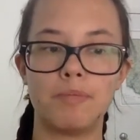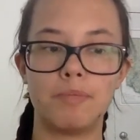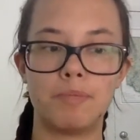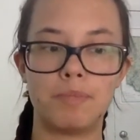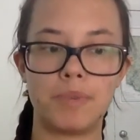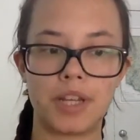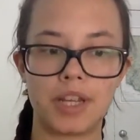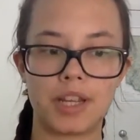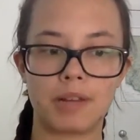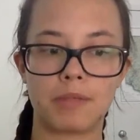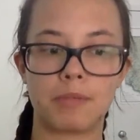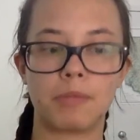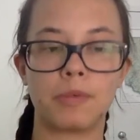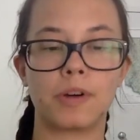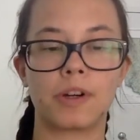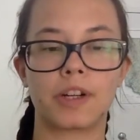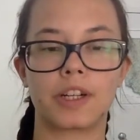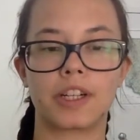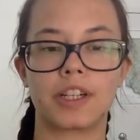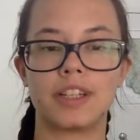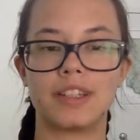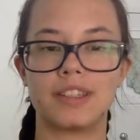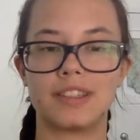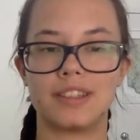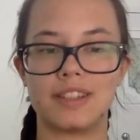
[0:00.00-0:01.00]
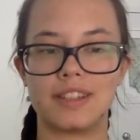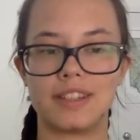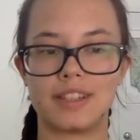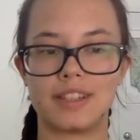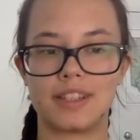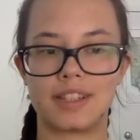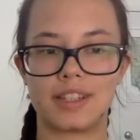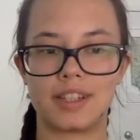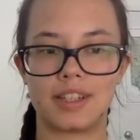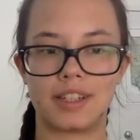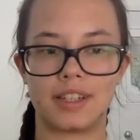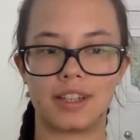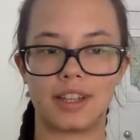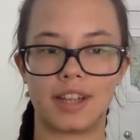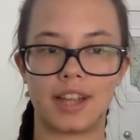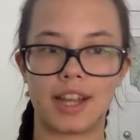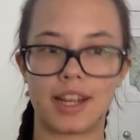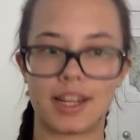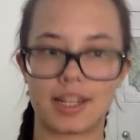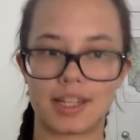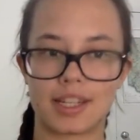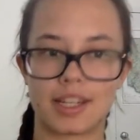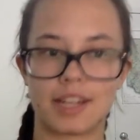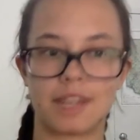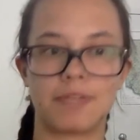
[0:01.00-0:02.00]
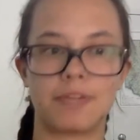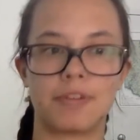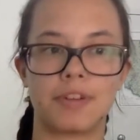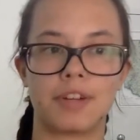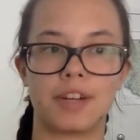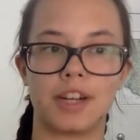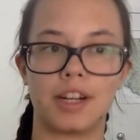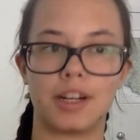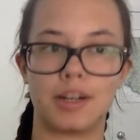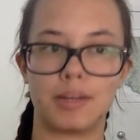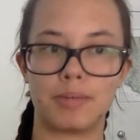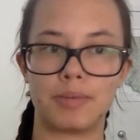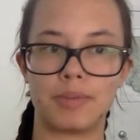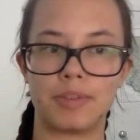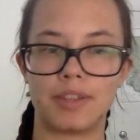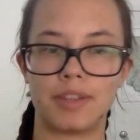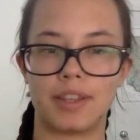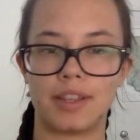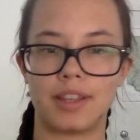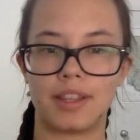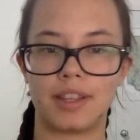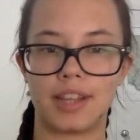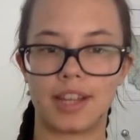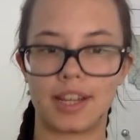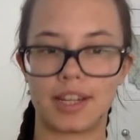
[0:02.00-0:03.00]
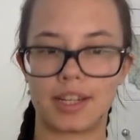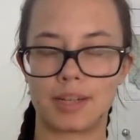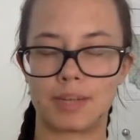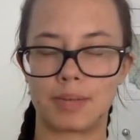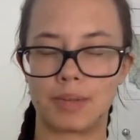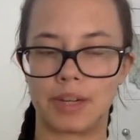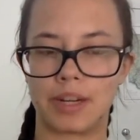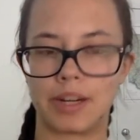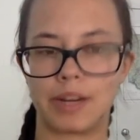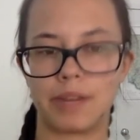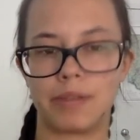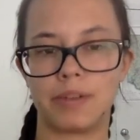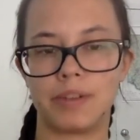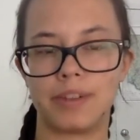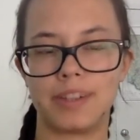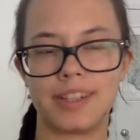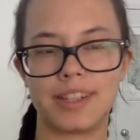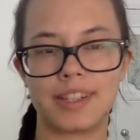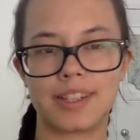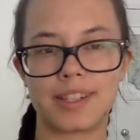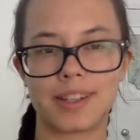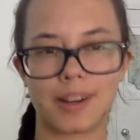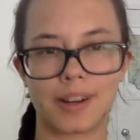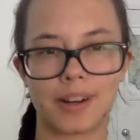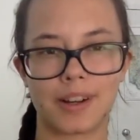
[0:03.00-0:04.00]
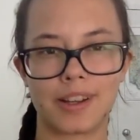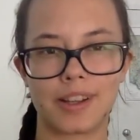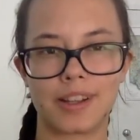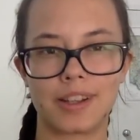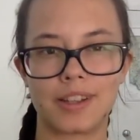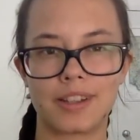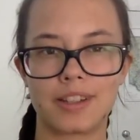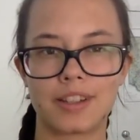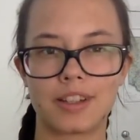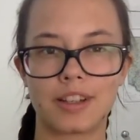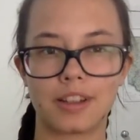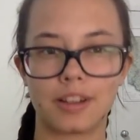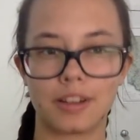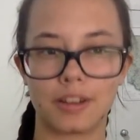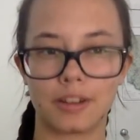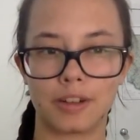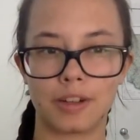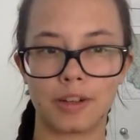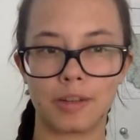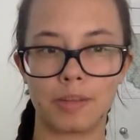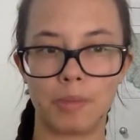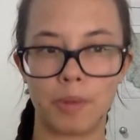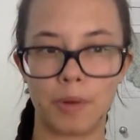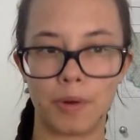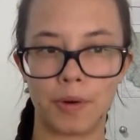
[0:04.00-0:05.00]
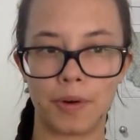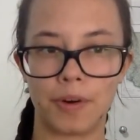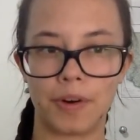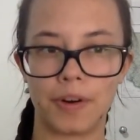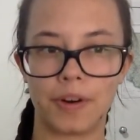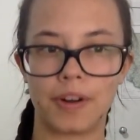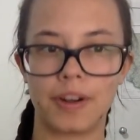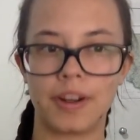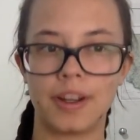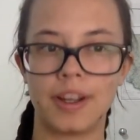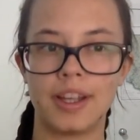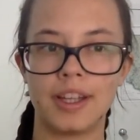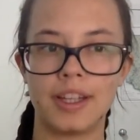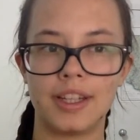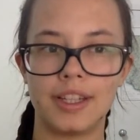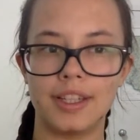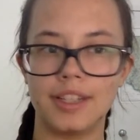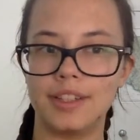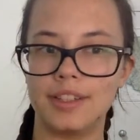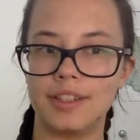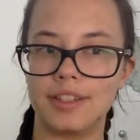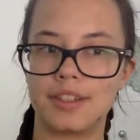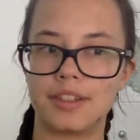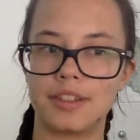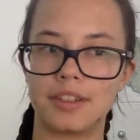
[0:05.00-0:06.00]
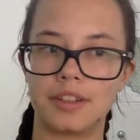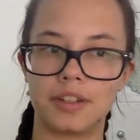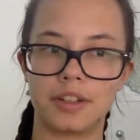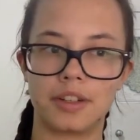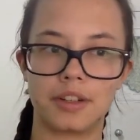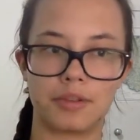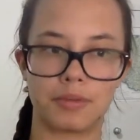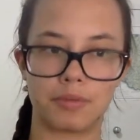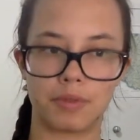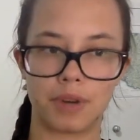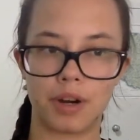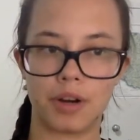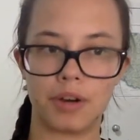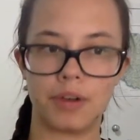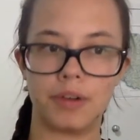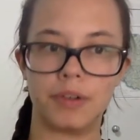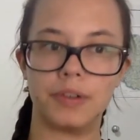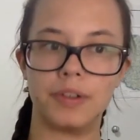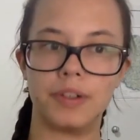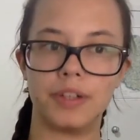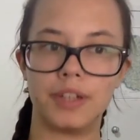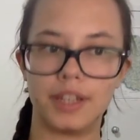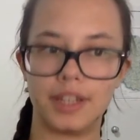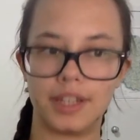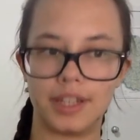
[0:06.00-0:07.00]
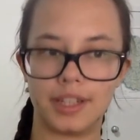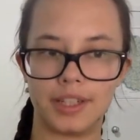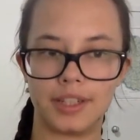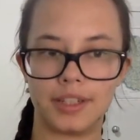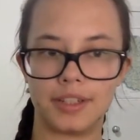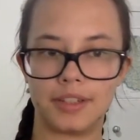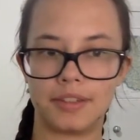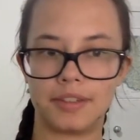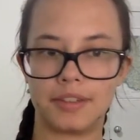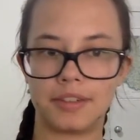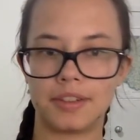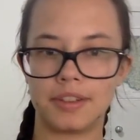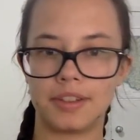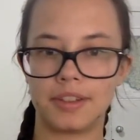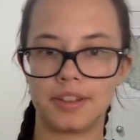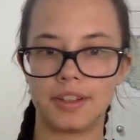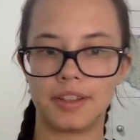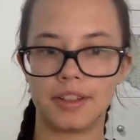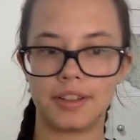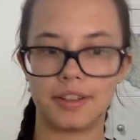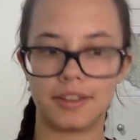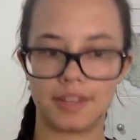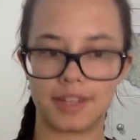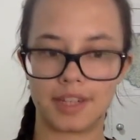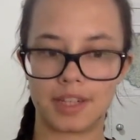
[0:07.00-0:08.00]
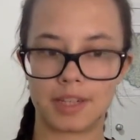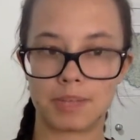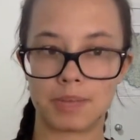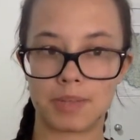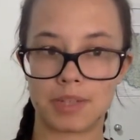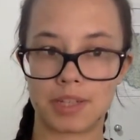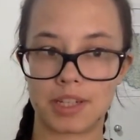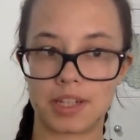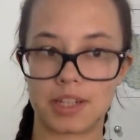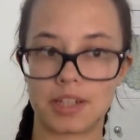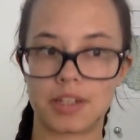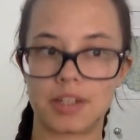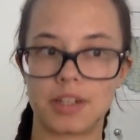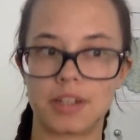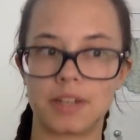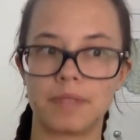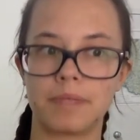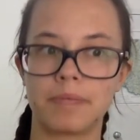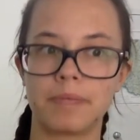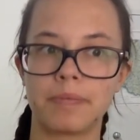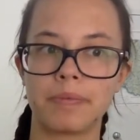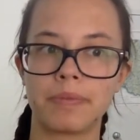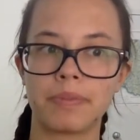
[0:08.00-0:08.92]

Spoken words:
being more curious and asking for help, that's when I really started to learn more and to grow in this position.